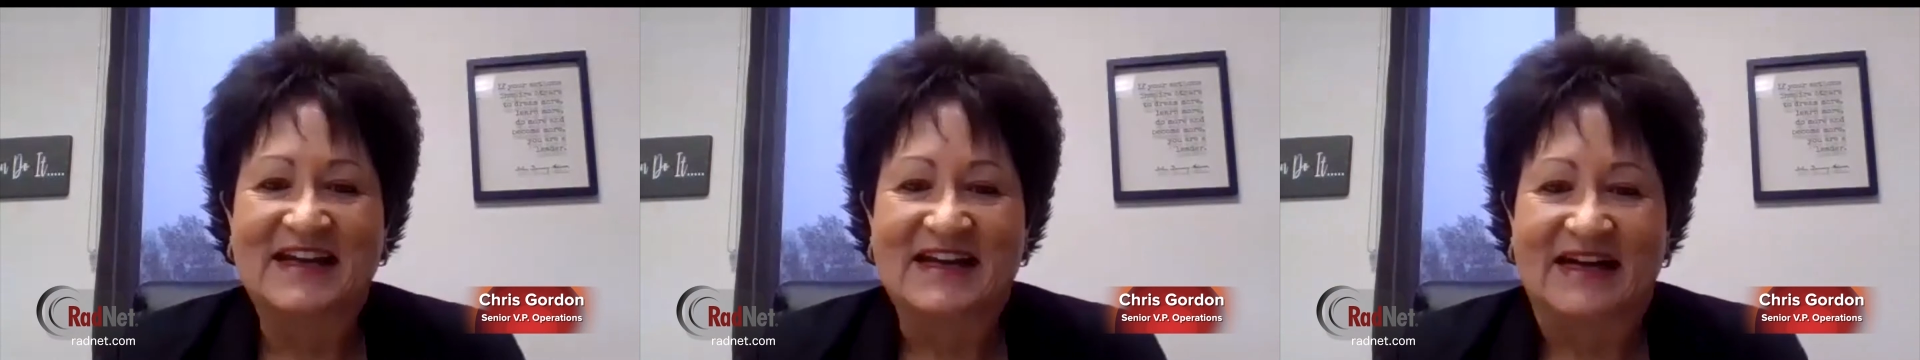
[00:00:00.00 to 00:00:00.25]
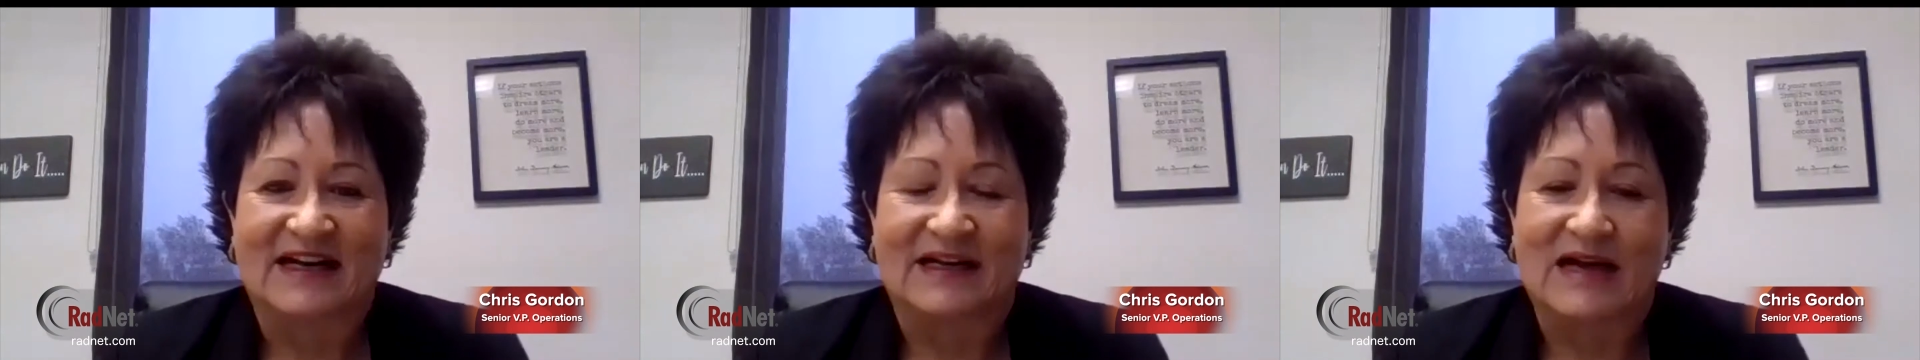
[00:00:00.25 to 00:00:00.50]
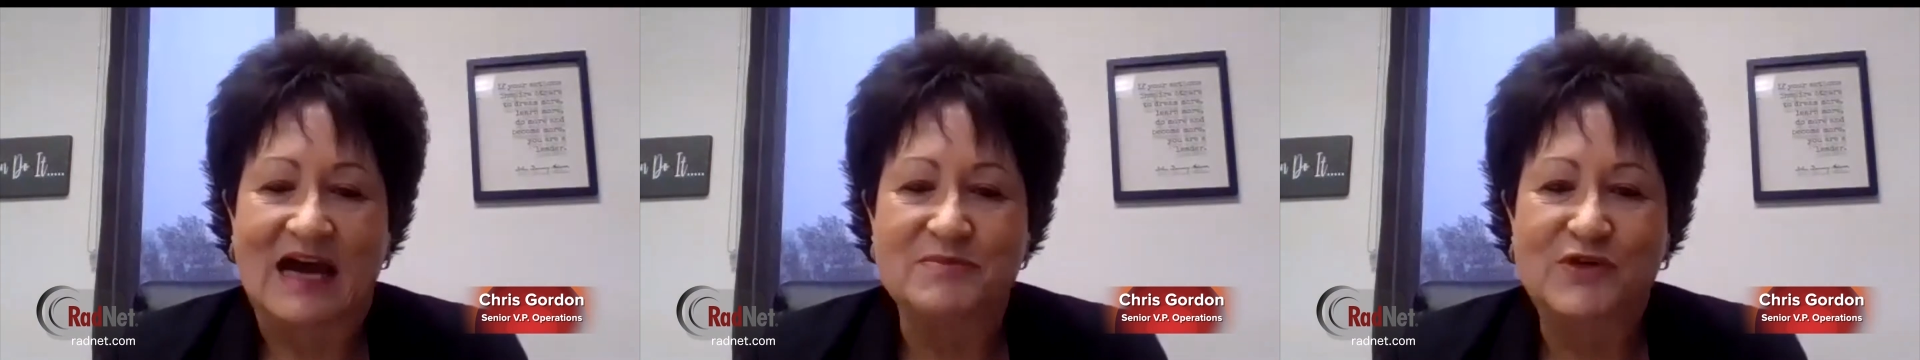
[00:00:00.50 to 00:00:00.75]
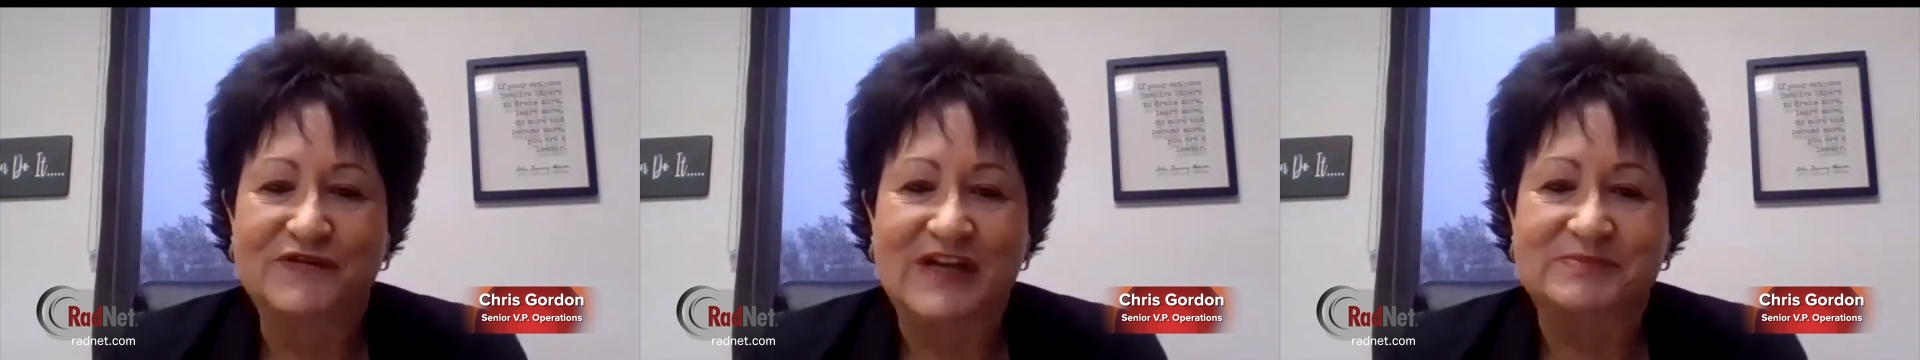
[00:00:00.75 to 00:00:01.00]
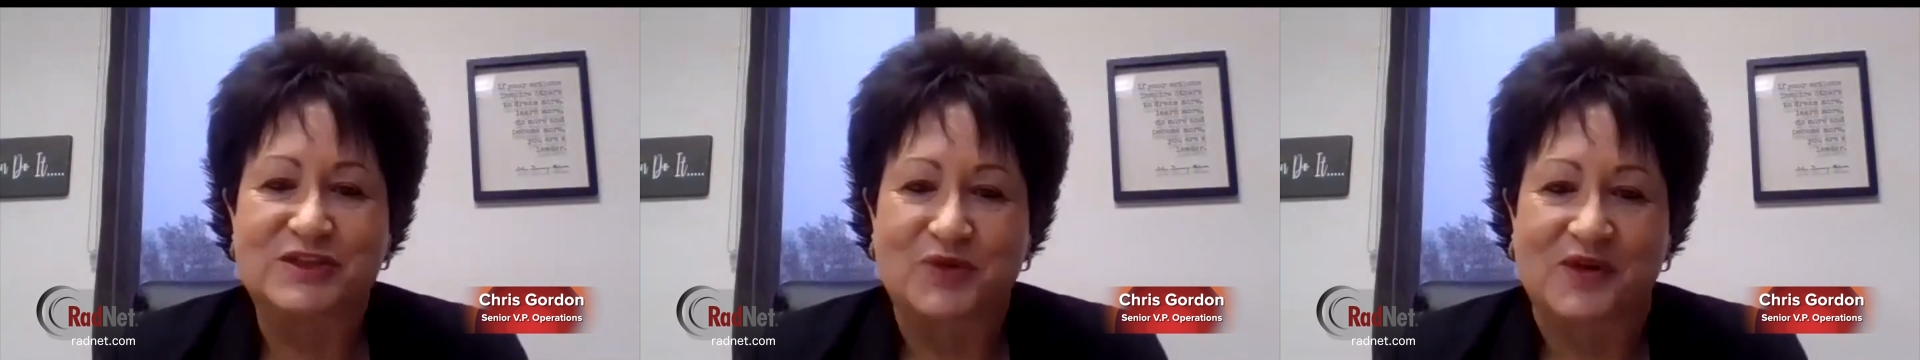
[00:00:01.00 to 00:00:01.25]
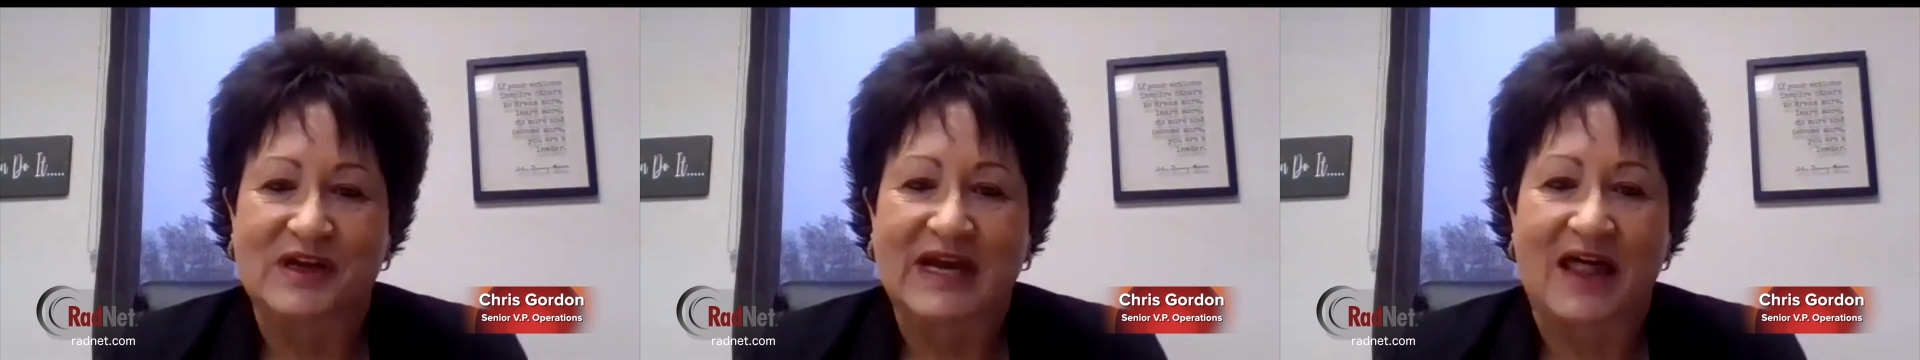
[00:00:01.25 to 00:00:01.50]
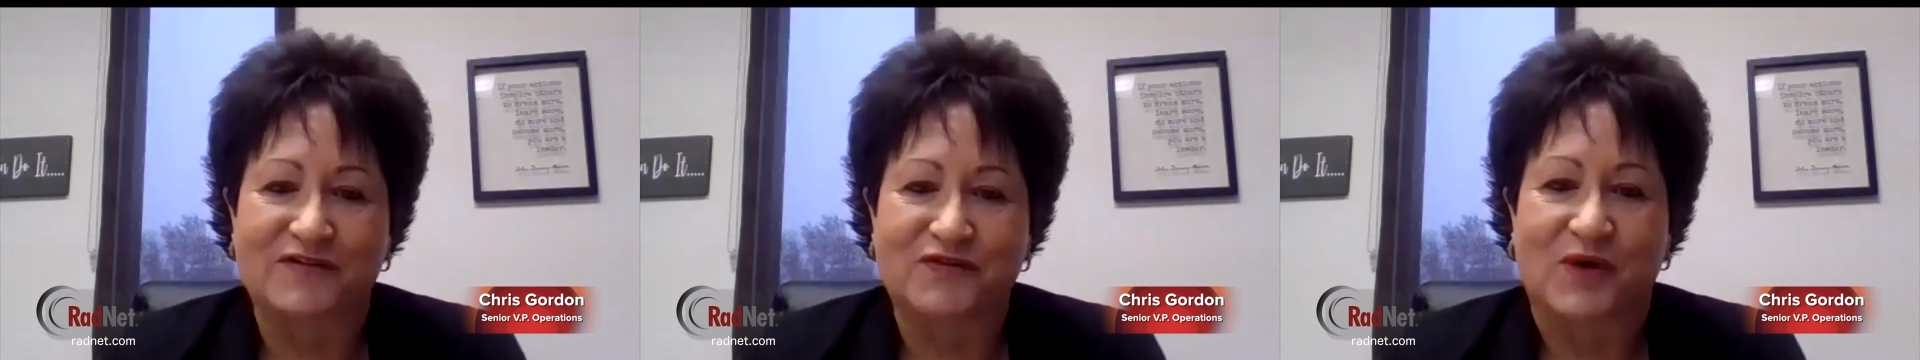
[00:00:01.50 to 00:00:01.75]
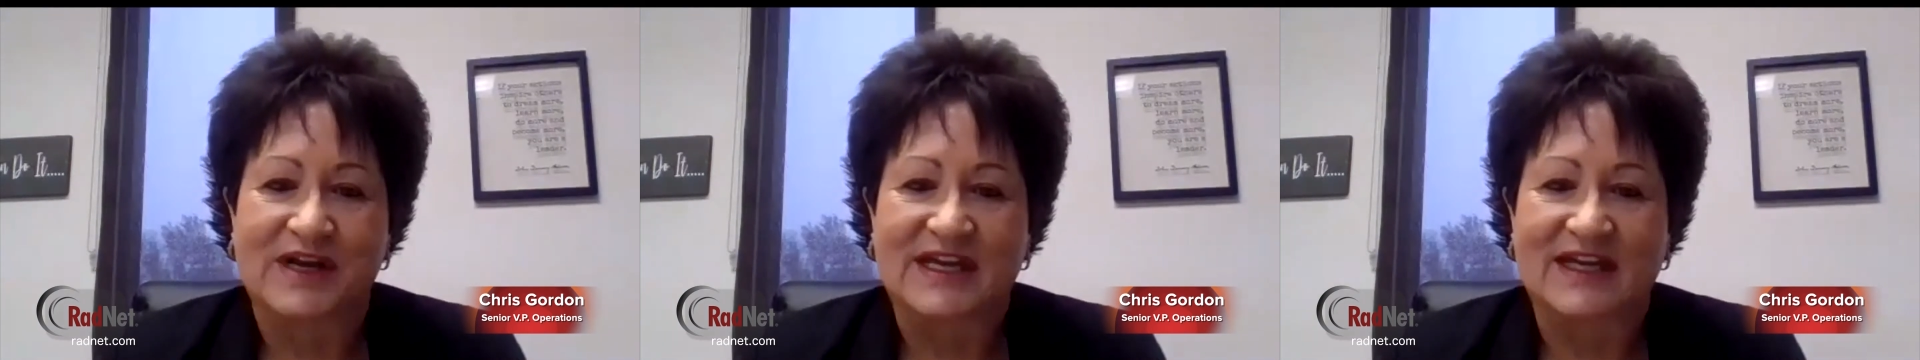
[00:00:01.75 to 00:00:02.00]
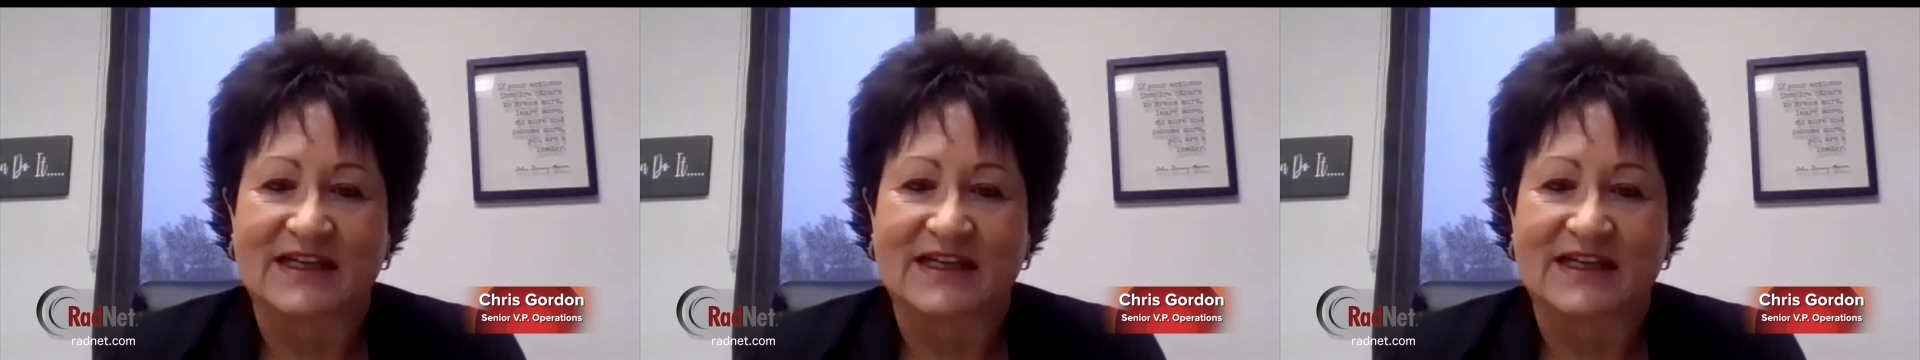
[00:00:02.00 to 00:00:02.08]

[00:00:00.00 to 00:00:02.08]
Uh, I moved up to Northern California